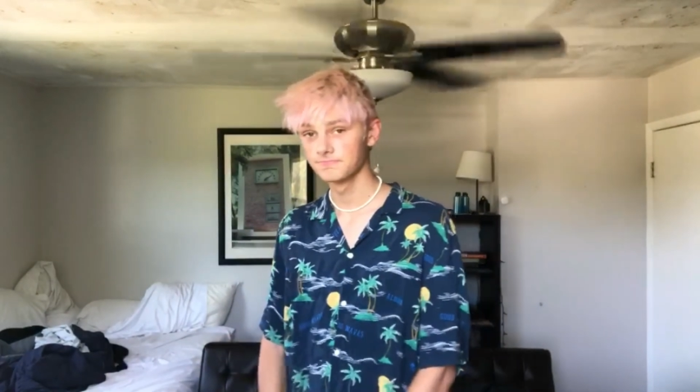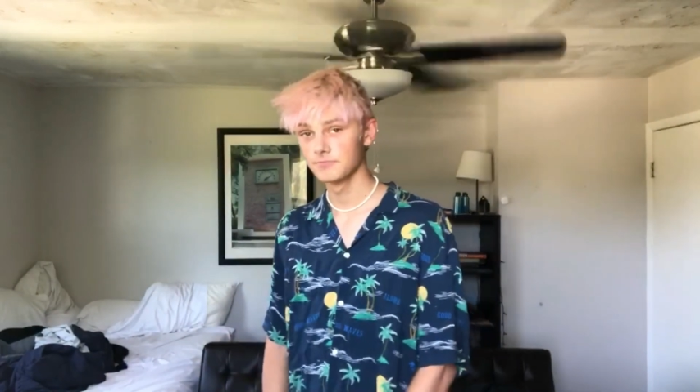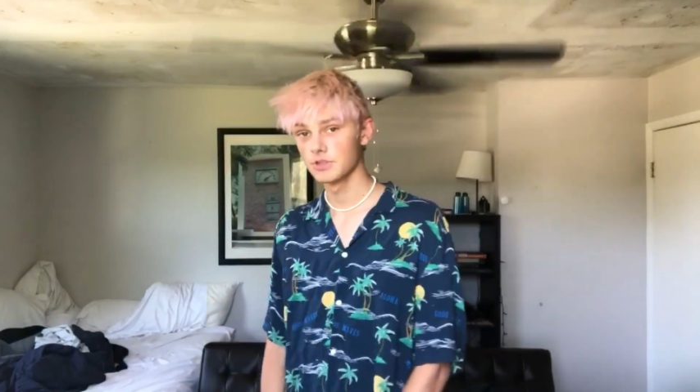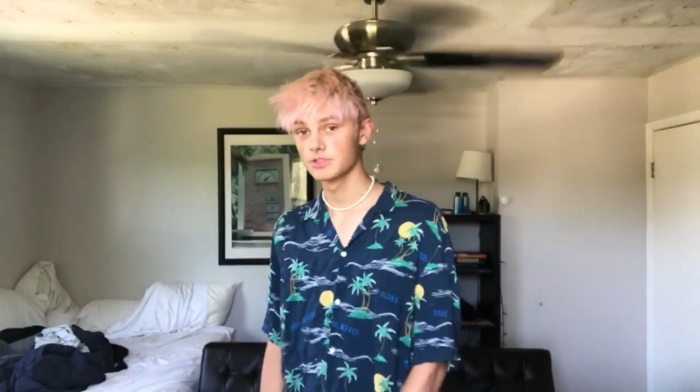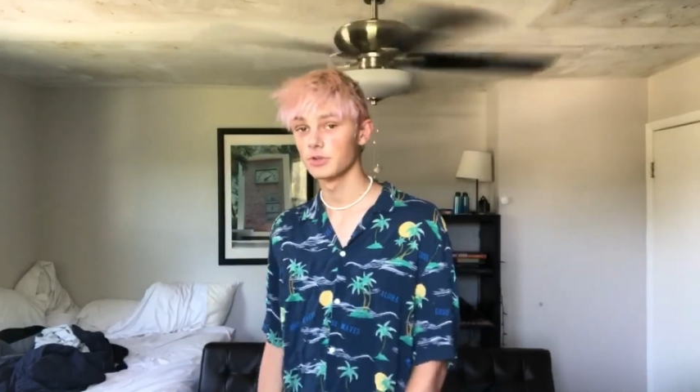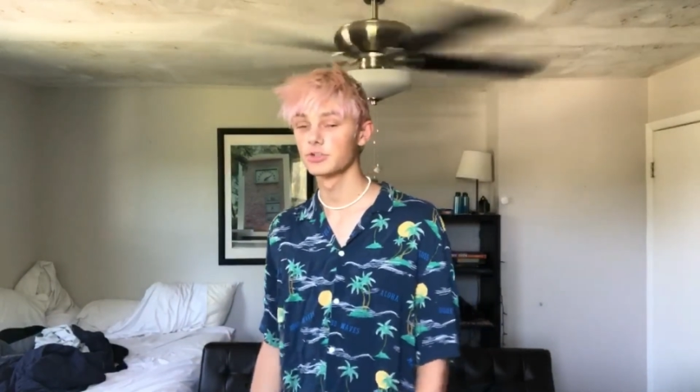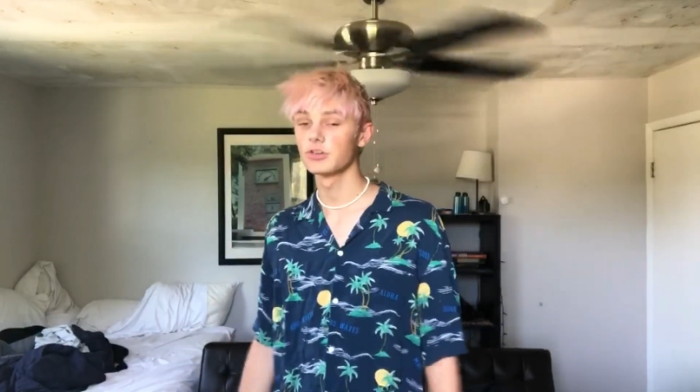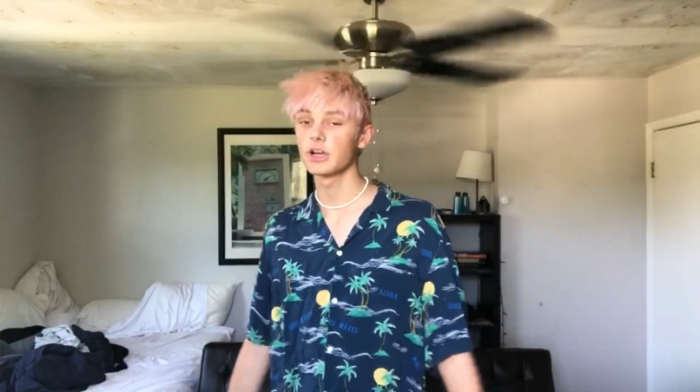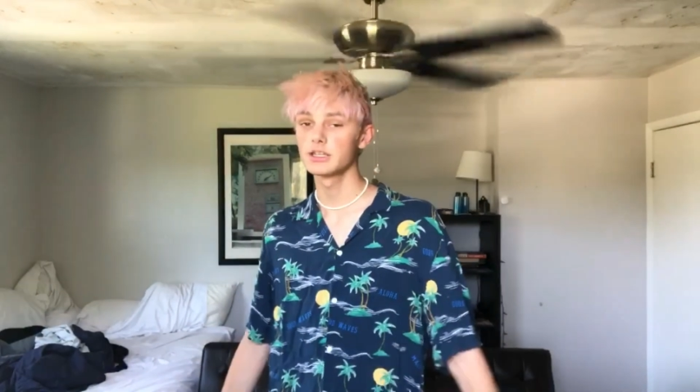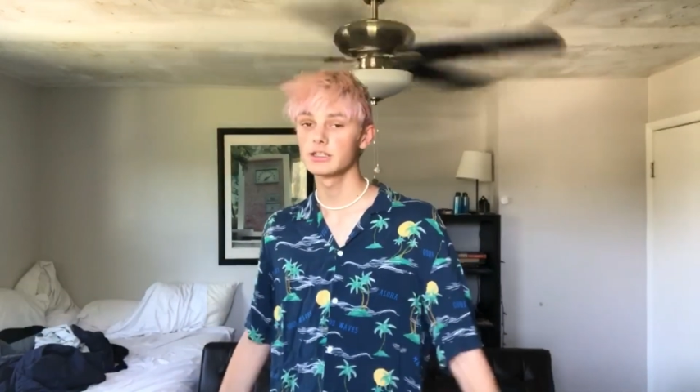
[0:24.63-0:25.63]
So
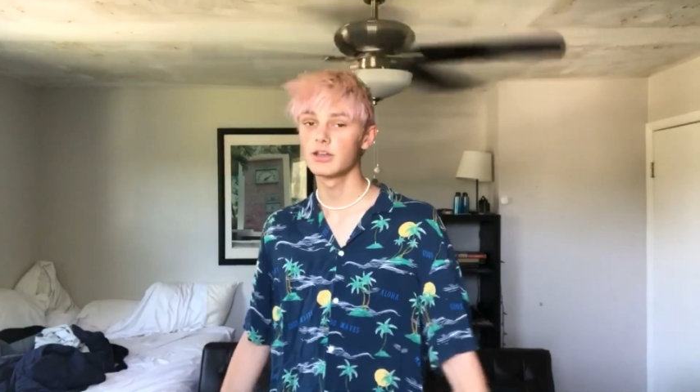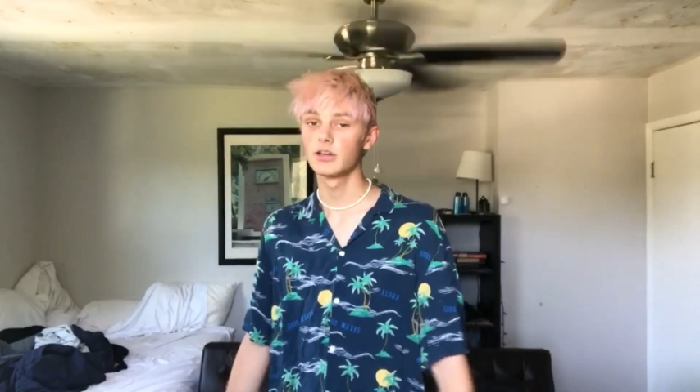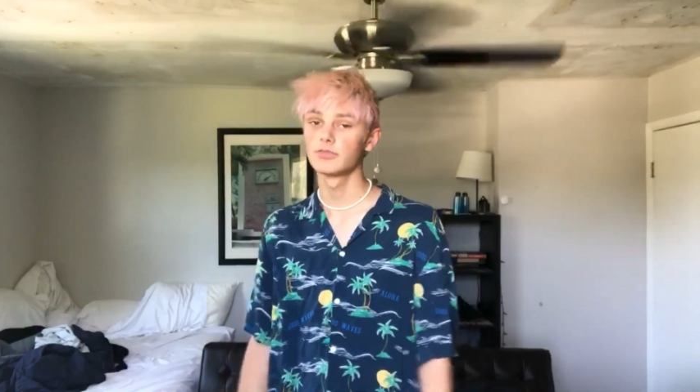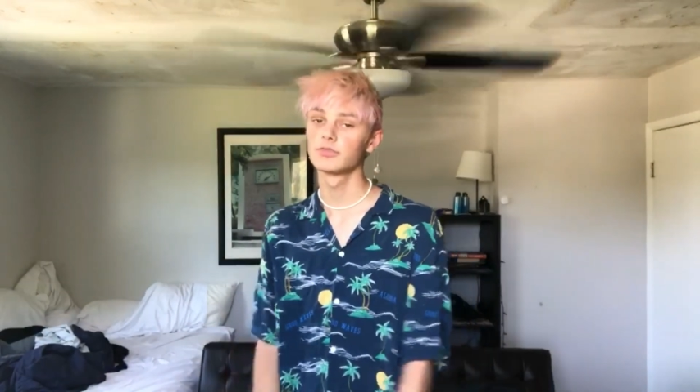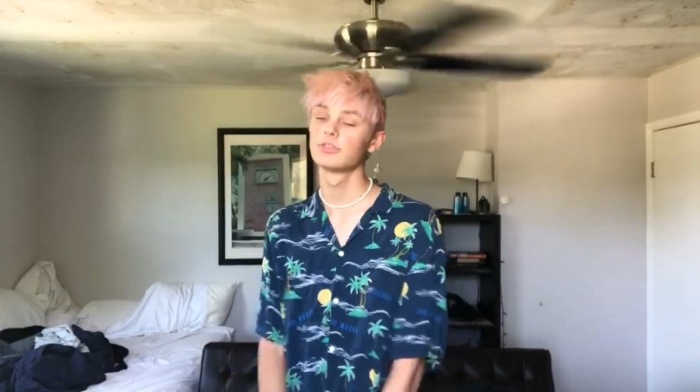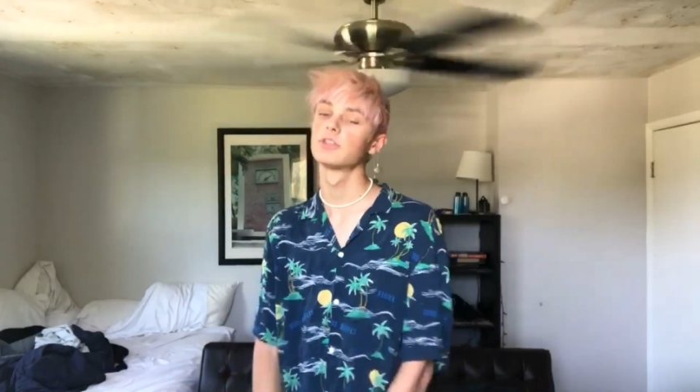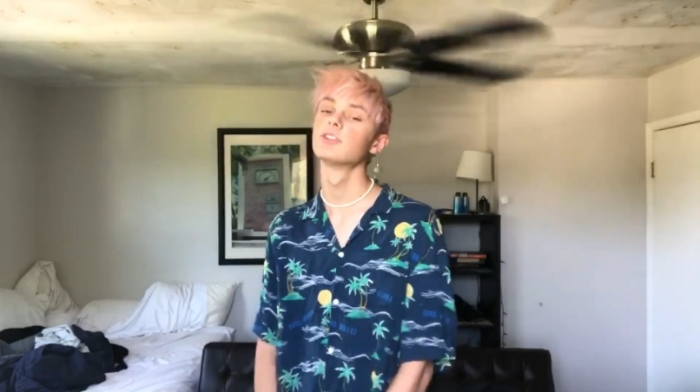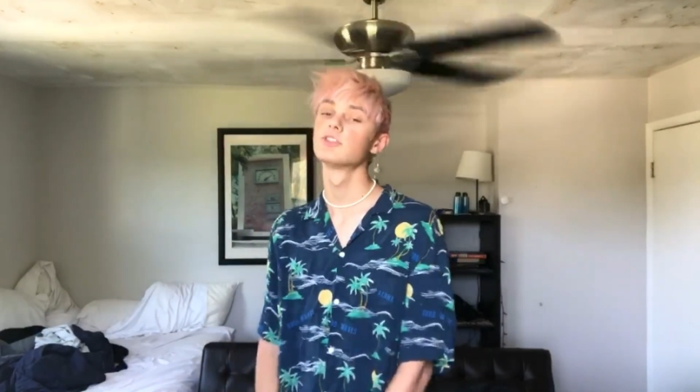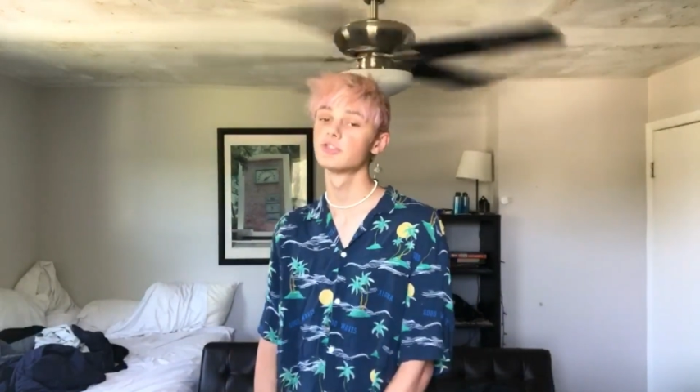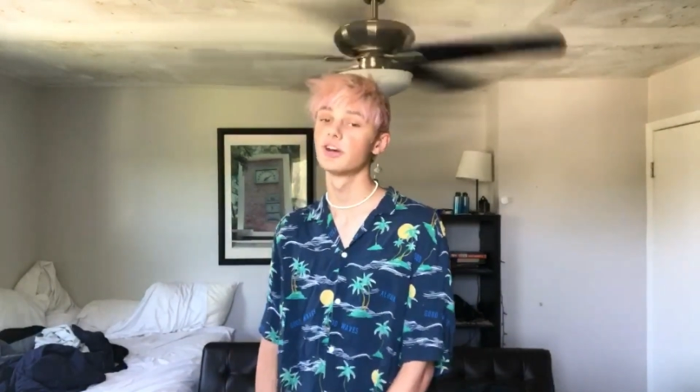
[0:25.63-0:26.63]
Shrek is love,
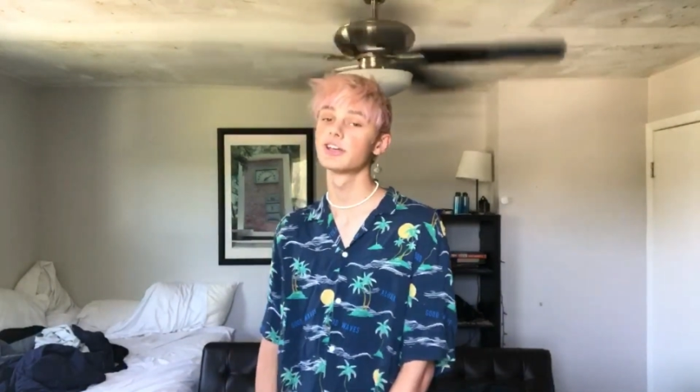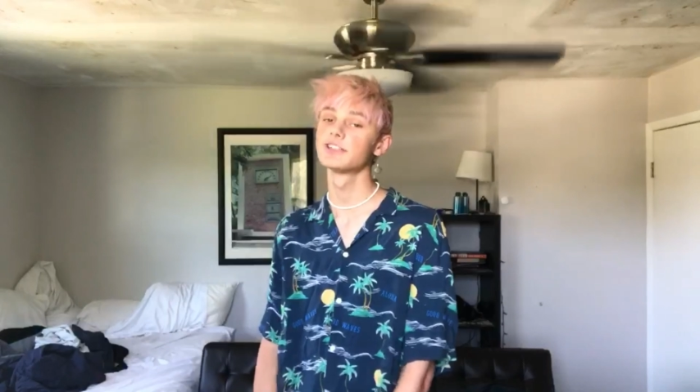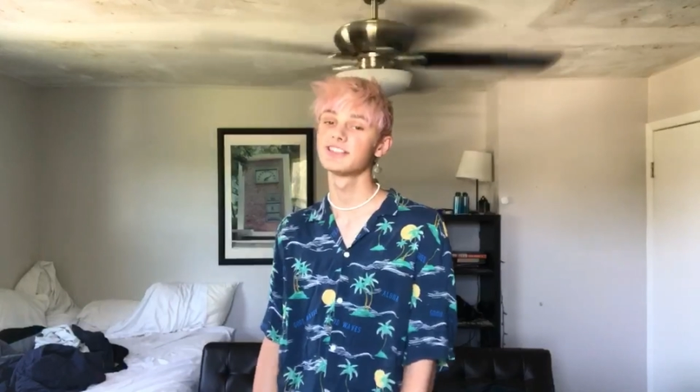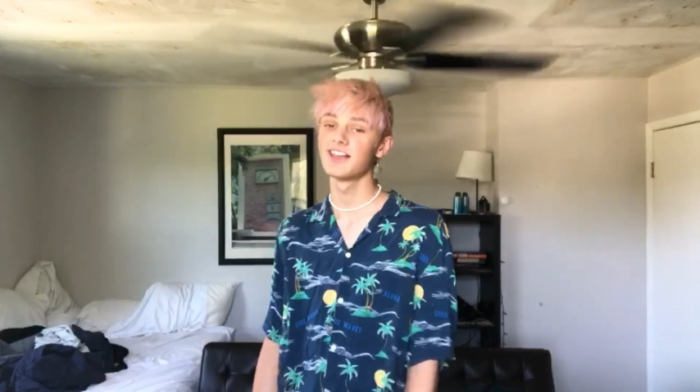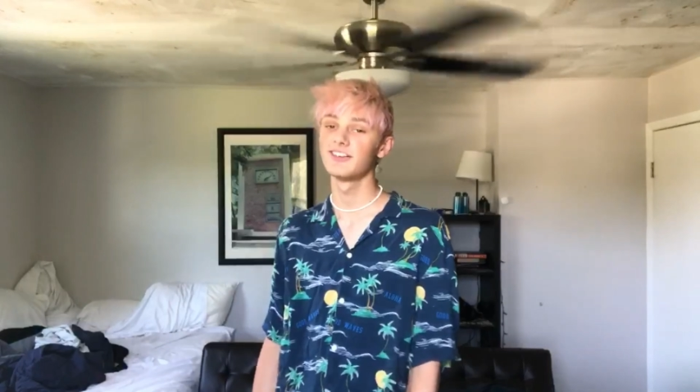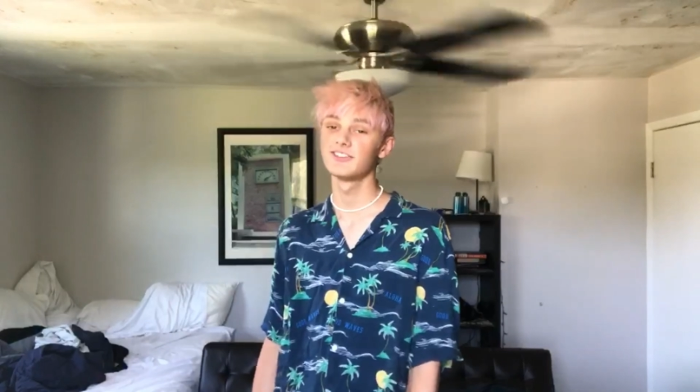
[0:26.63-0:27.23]
Shrek is life.